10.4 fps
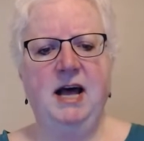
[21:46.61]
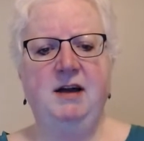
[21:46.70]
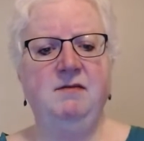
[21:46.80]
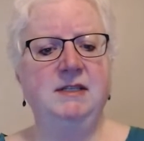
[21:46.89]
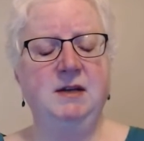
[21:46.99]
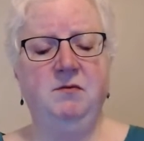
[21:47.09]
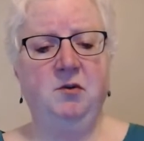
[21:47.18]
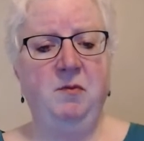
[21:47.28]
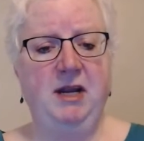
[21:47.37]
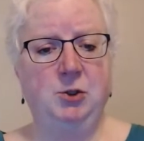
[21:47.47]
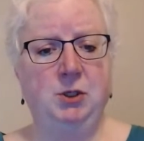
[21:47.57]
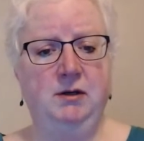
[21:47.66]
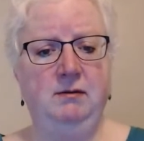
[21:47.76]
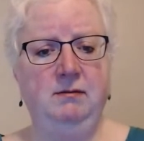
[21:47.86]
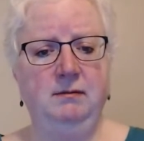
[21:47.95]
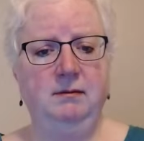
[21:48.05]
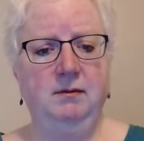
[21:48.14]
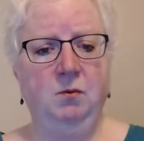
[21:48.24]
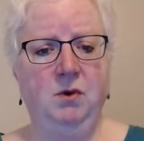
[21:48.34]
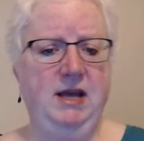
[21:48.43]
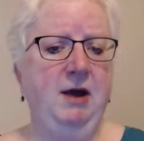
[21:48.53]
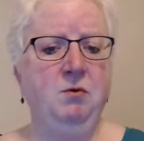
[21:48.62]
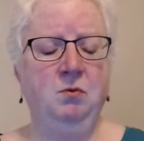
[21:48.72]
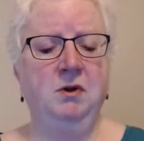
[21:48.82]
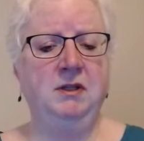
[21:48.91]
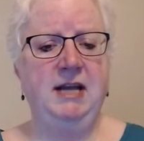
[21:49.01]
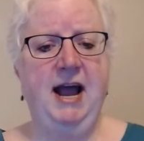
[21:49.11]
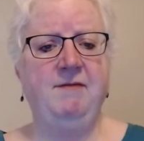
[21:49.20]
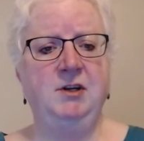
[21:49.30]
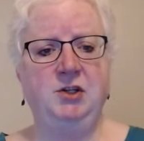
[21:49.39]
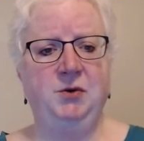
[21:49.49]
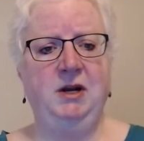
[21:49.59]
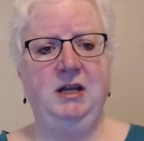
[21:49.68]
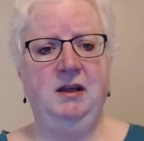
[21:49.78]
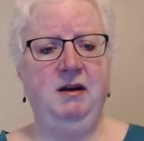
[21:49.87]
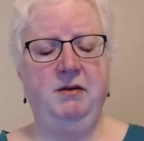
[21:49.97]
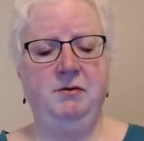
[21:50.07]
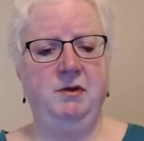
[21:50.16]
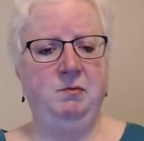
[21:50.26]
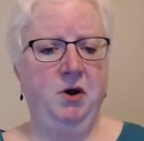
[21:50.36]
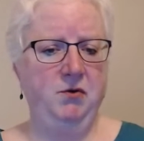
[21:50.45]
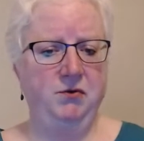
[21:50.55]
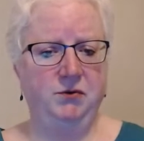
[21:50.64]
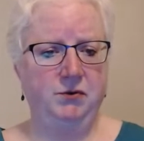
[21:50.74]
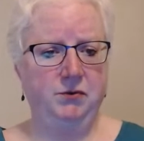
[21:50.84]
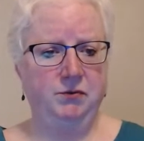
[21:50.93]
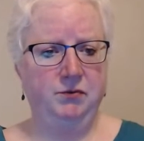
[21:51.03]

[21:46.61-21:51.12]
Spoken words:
of this information without really having to do anything other than post.